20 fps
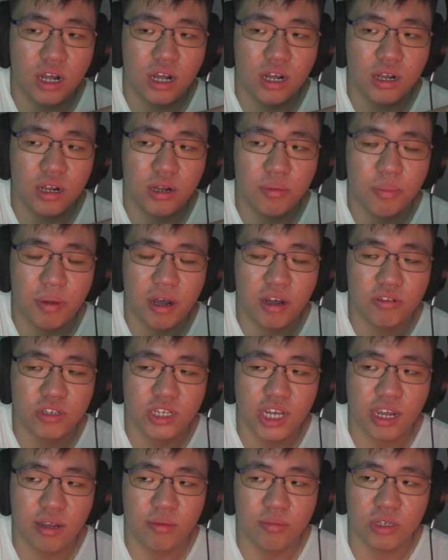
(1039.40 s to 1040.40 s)
I'll
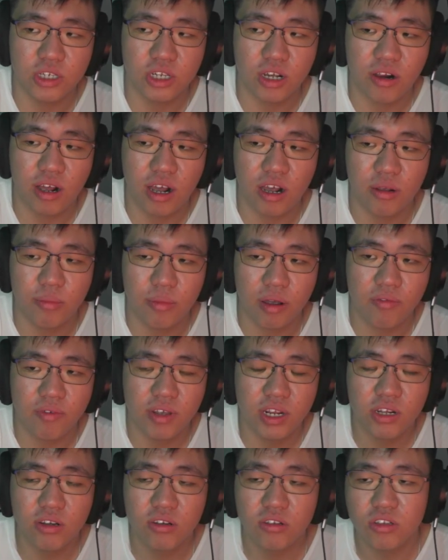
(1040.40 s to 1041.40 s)
chat and be shouted out in my
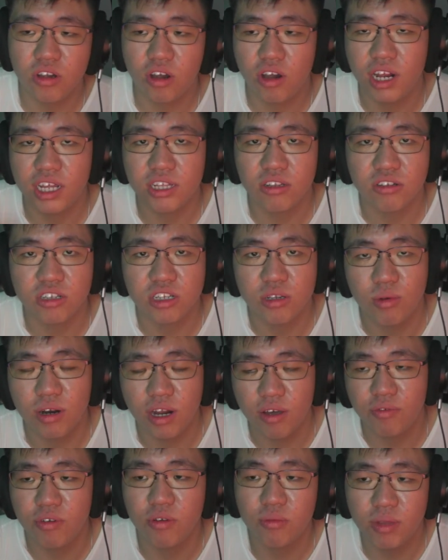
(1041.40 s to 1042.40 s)
videos, or like to see what I
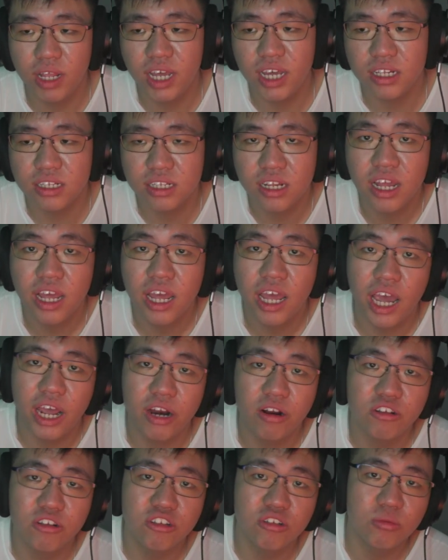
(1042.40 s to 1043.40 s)
film next. And
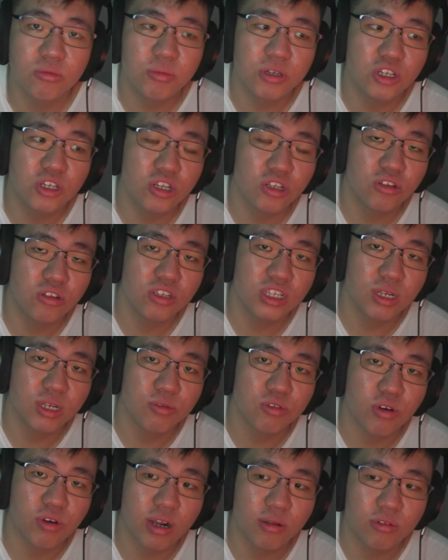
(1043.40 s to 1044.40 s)
also be sure to
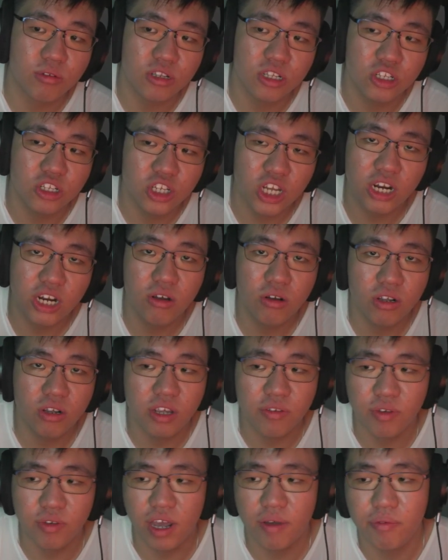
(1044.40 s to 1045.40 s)
subscribe to this channel if
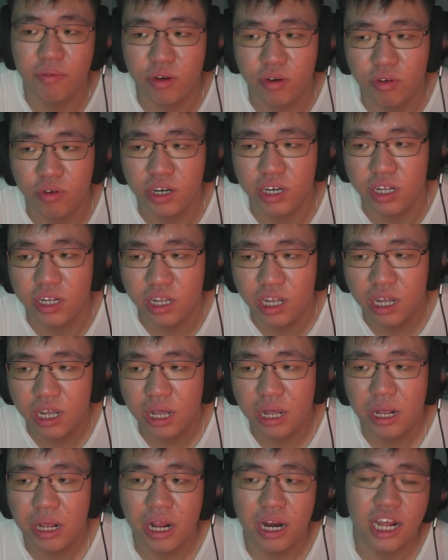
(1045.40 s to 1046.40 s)
you haven't already.
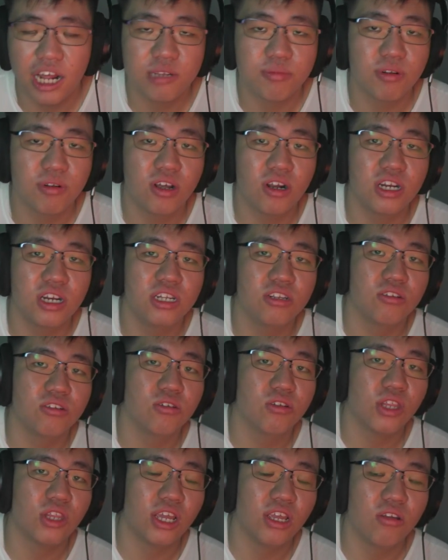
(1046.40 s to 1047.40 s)
Last but not least,
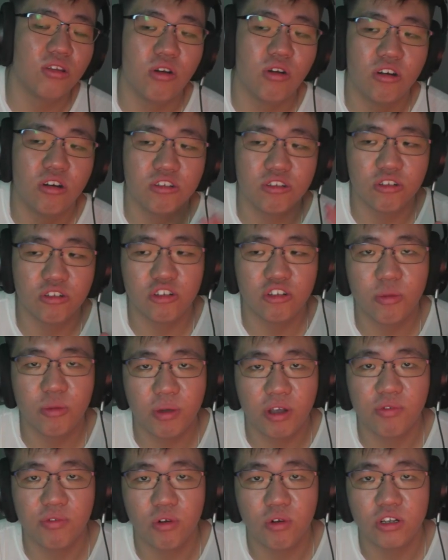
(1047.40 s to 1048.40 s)
thank you all so much
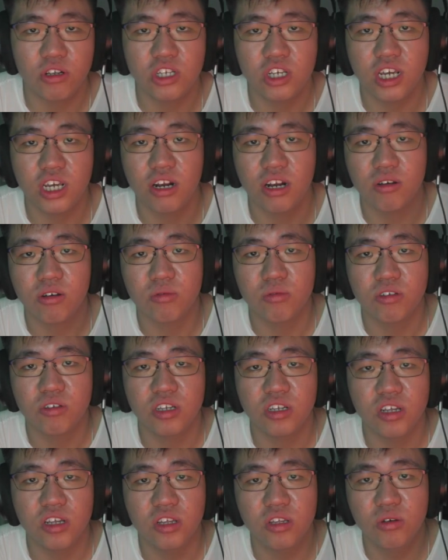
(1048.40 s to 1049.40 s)
for watching, and I hope to see
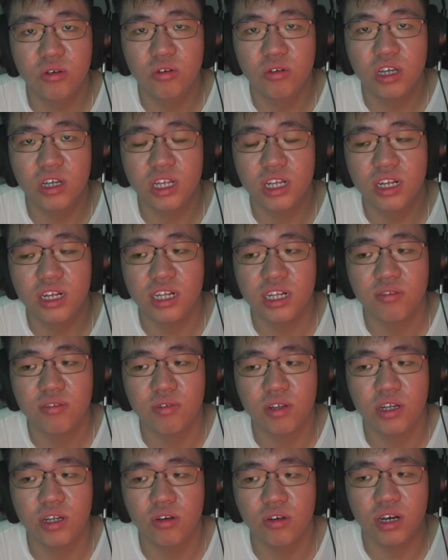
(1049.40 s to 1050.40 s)
you in the
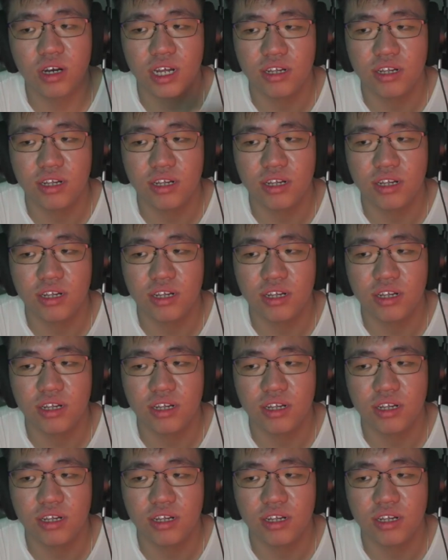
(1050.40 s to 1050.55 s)
video or live.